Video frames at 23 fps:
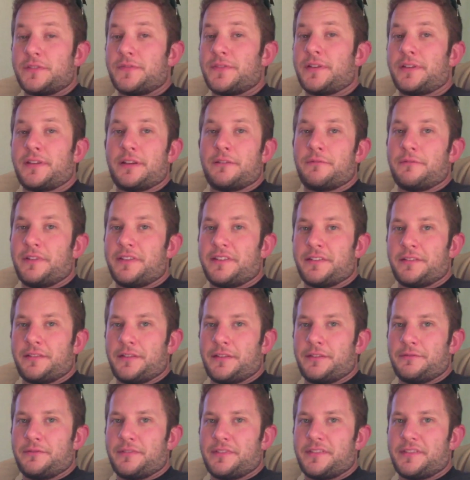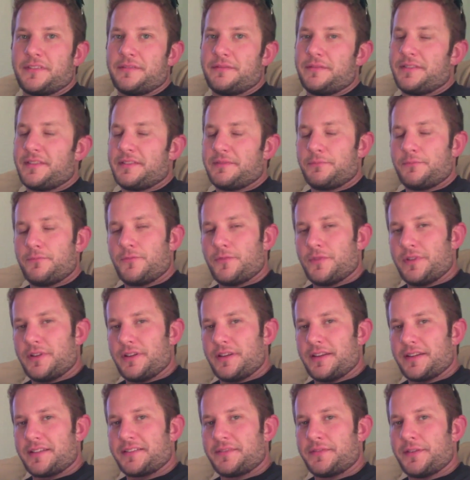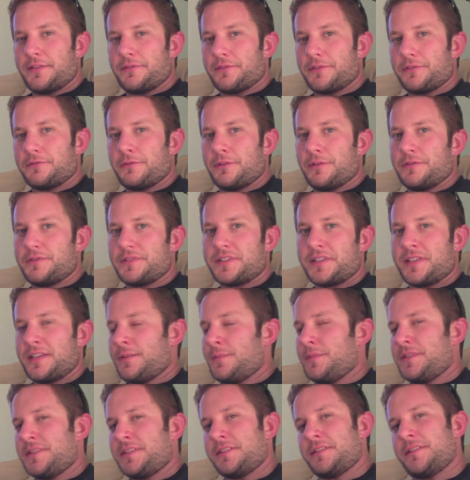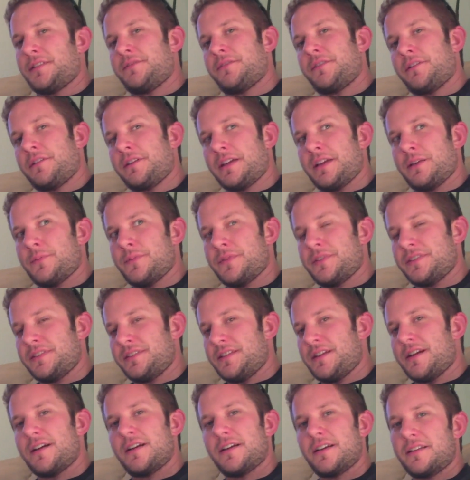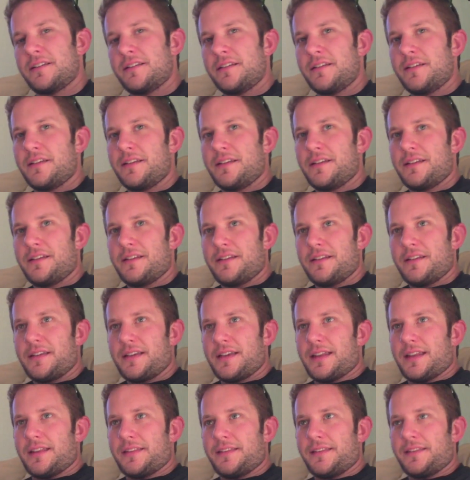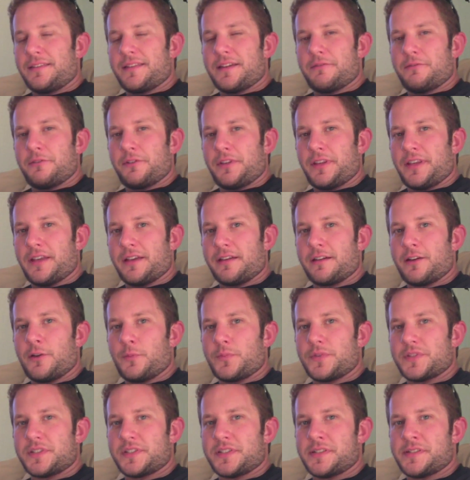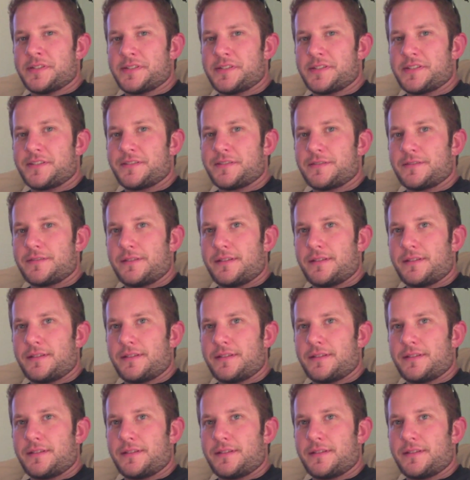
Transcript: found out recently was one of Nick's favorite quotes, get busy living or get busy dying. And I think that really encompasses